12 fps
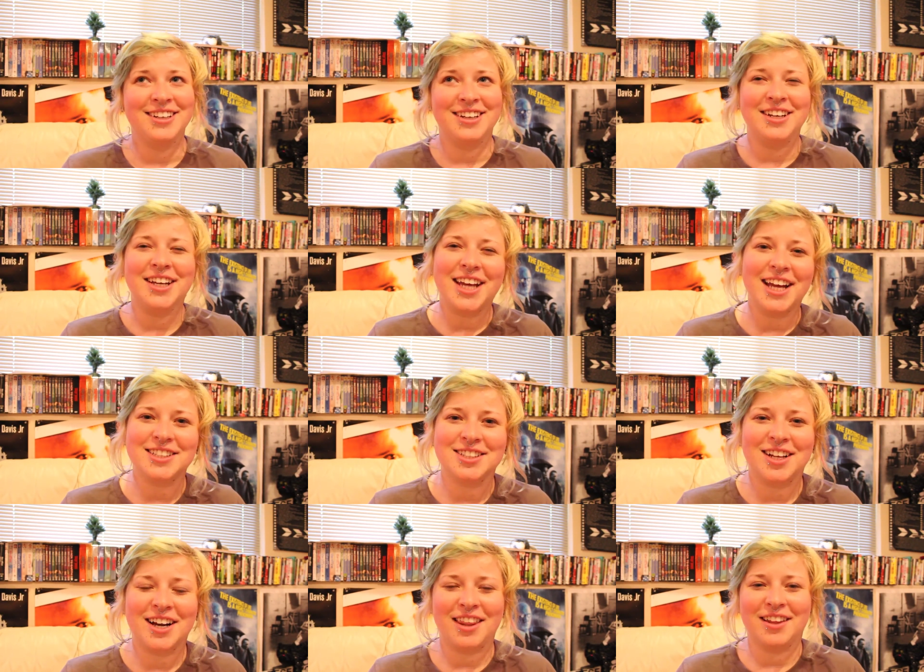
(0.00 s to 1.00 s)
negates a
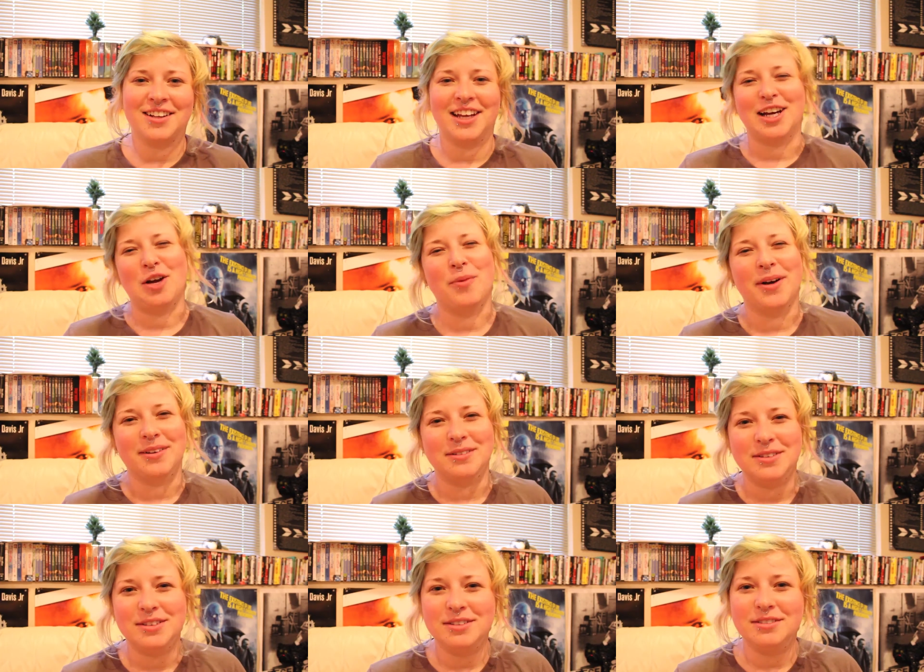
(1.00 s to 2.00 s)
lot of the, like, I want
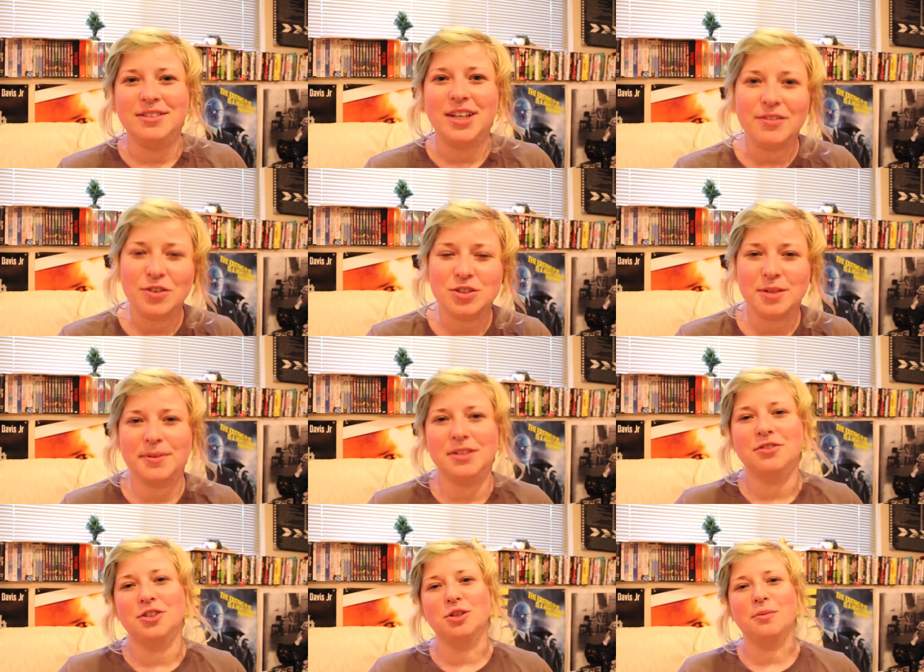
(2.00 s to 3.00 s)
to give you something
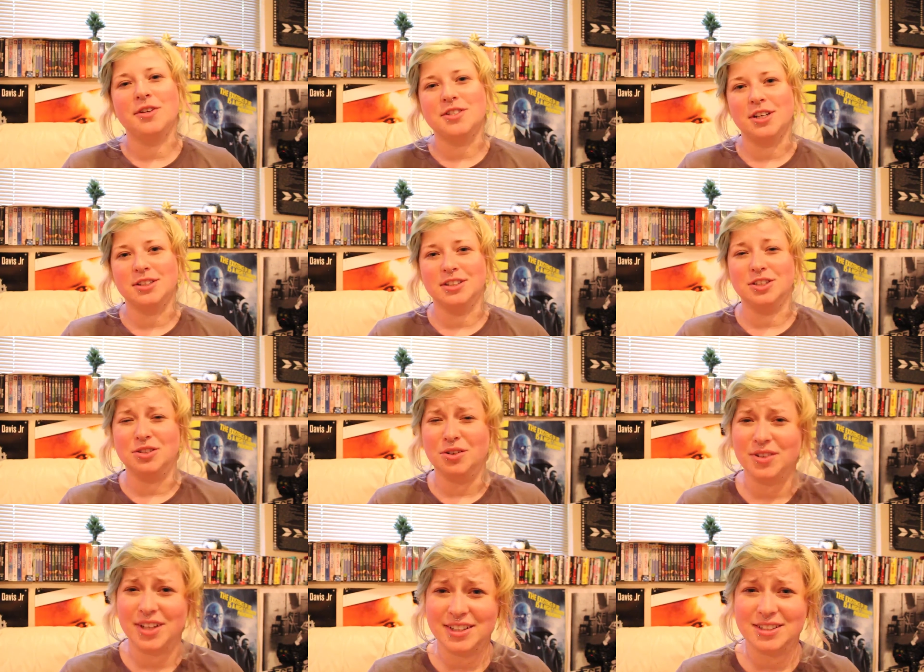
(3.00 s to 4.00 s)
for your music, since you
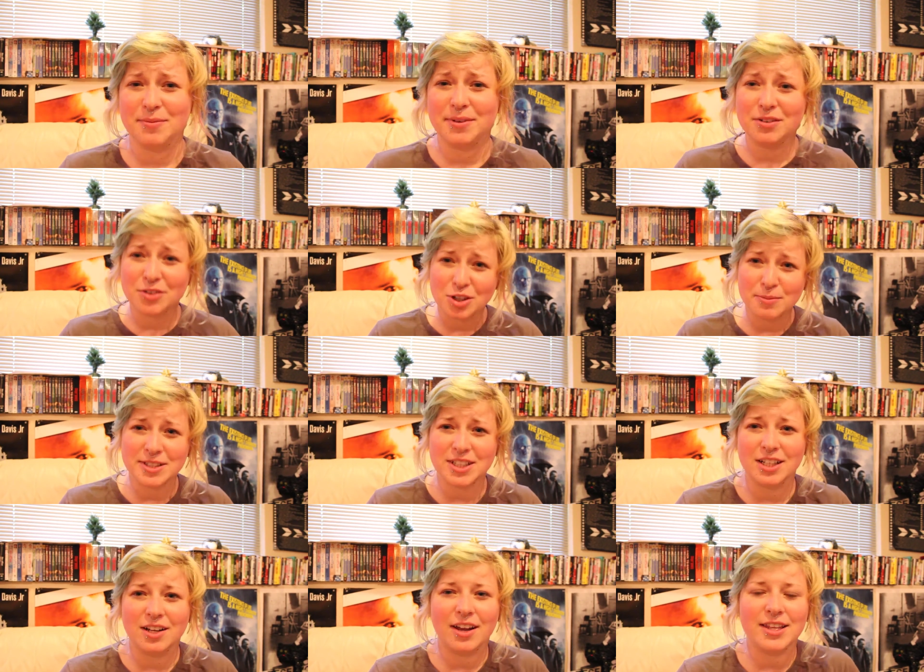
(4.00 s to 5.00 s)
don't get something for your
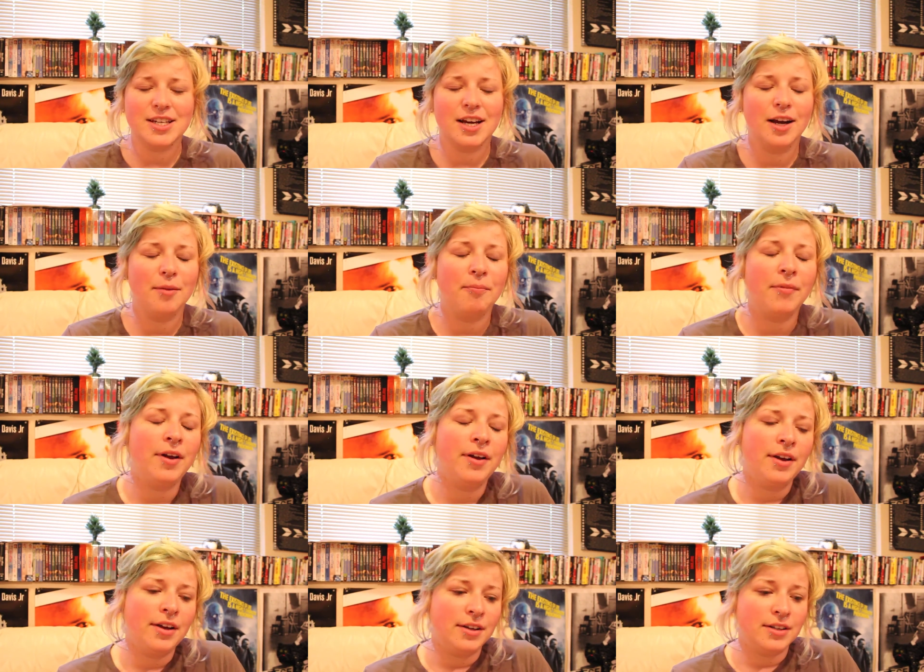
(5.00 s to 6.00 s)
music a lot of the time.
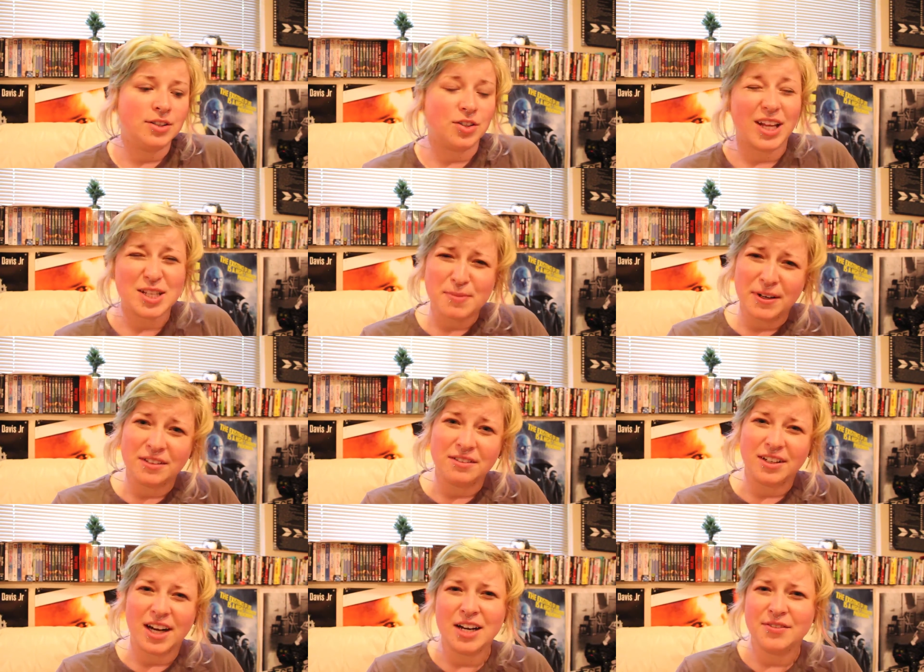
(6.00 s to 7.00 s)
So that's been
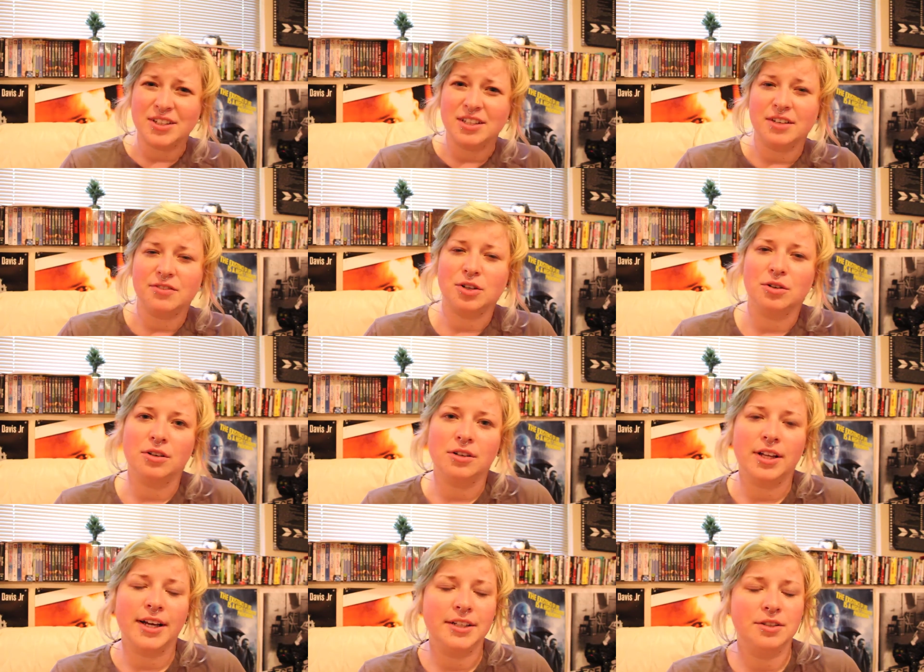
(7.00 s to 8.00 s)
kind of a
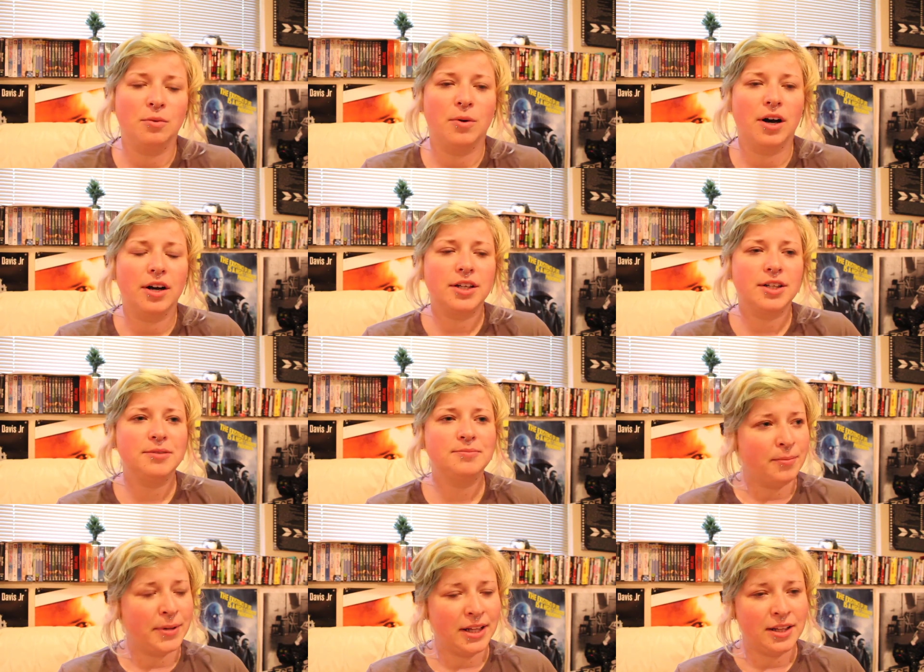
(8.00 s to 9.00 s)
difficult line to walk.
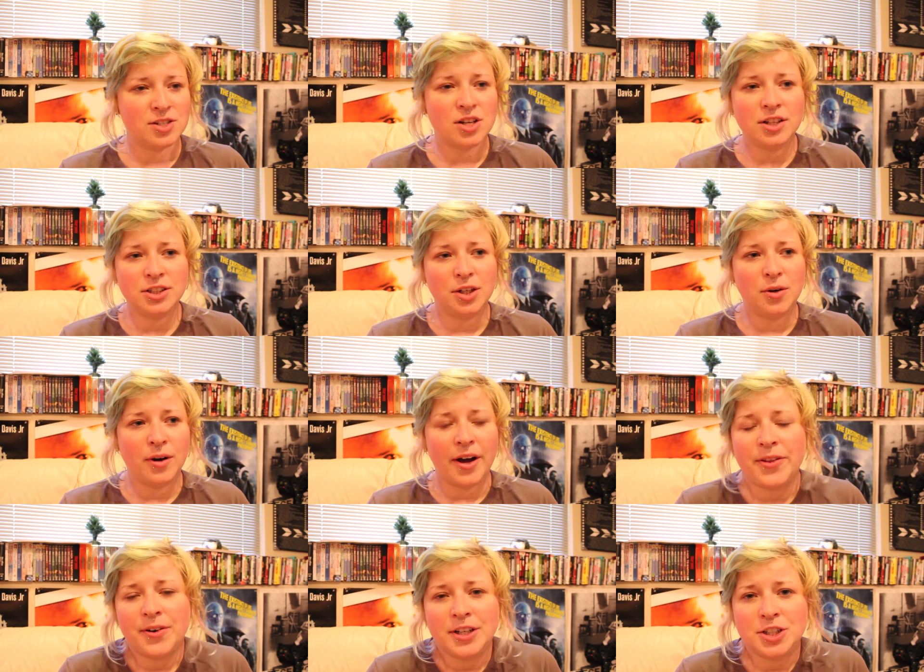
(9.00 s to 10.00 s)
But there's also
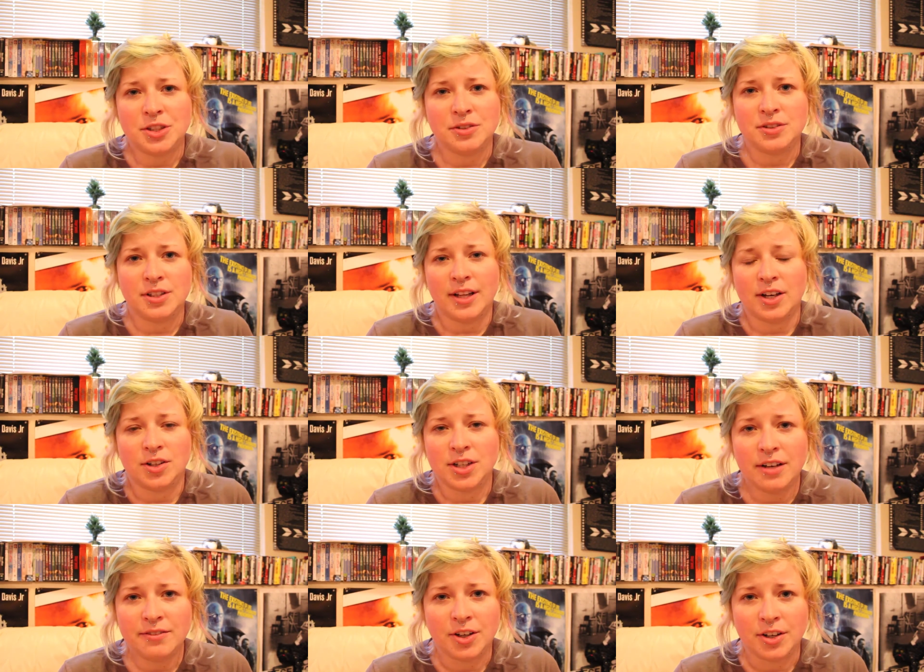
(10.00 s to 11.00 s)
other issues that are
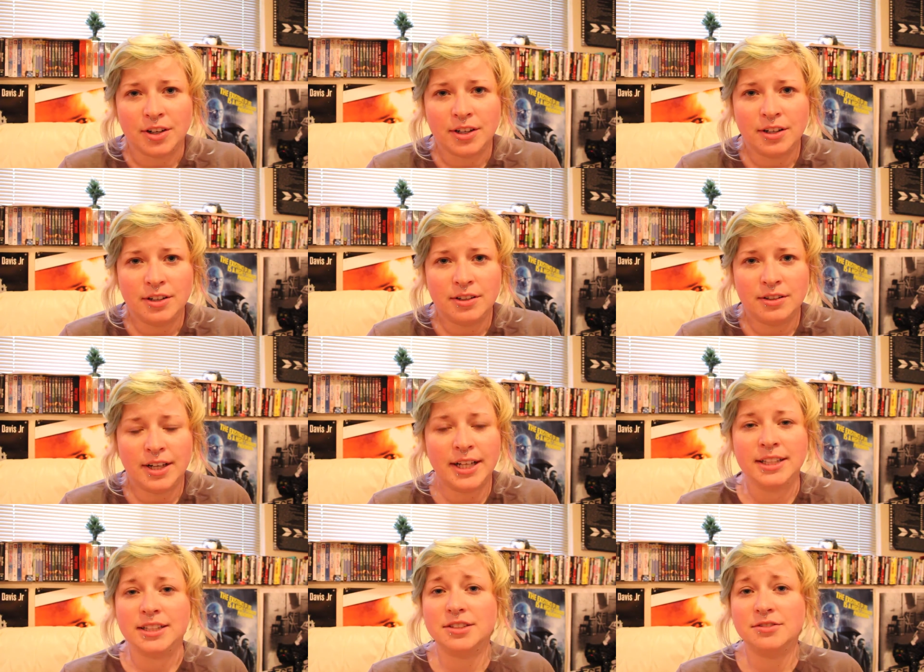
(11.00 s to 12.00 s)
covered
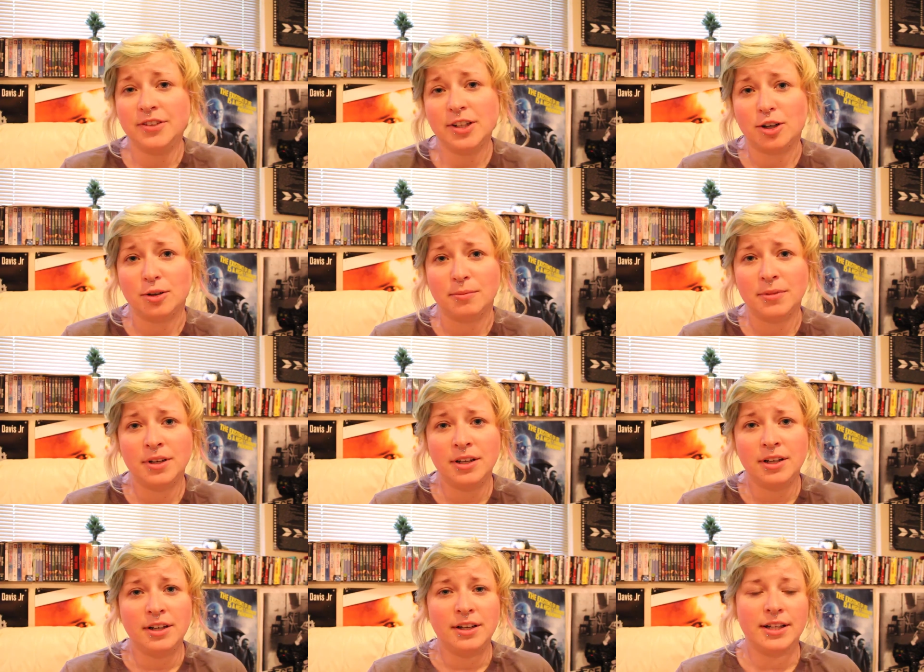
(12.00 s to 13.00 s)
in this film
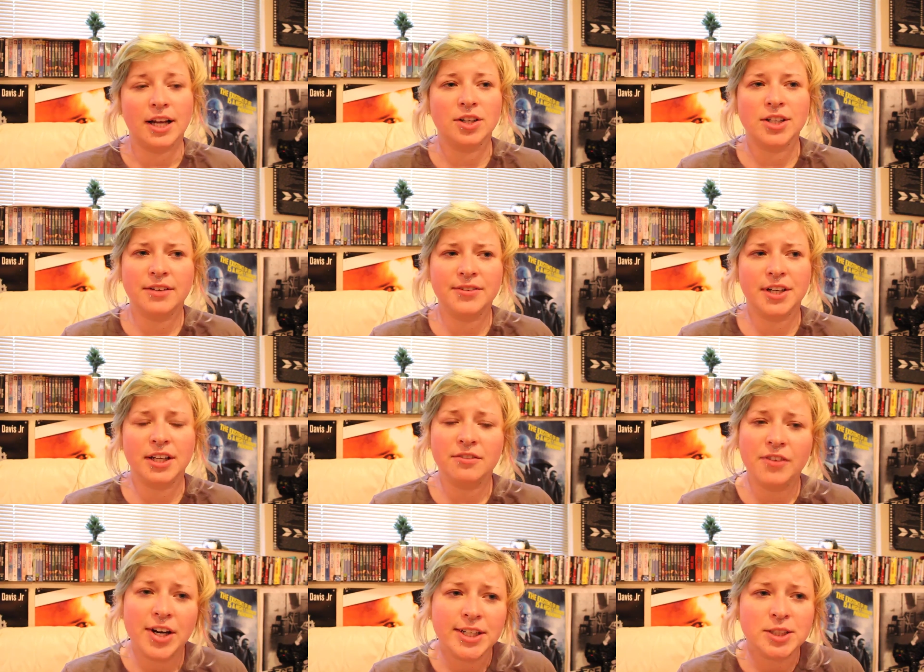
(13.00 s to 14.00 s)
that are covered in a
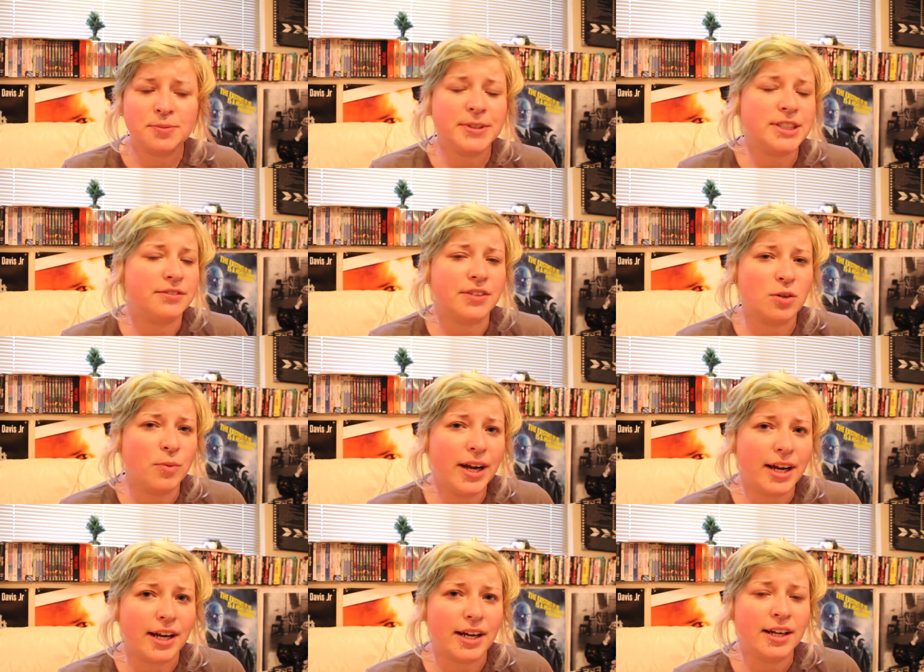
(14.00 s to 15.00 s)
very specific
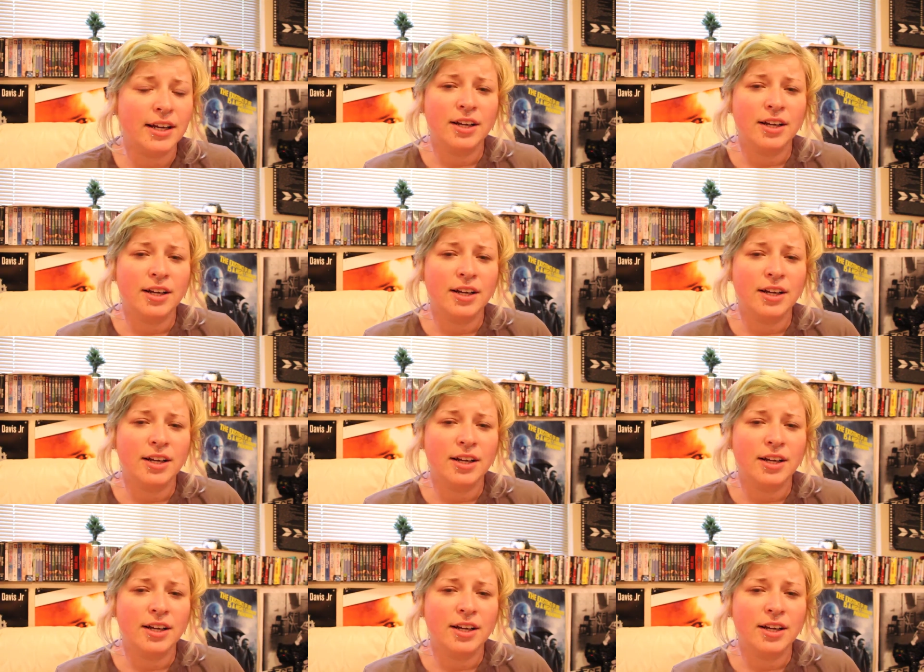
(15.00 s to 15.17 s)
way.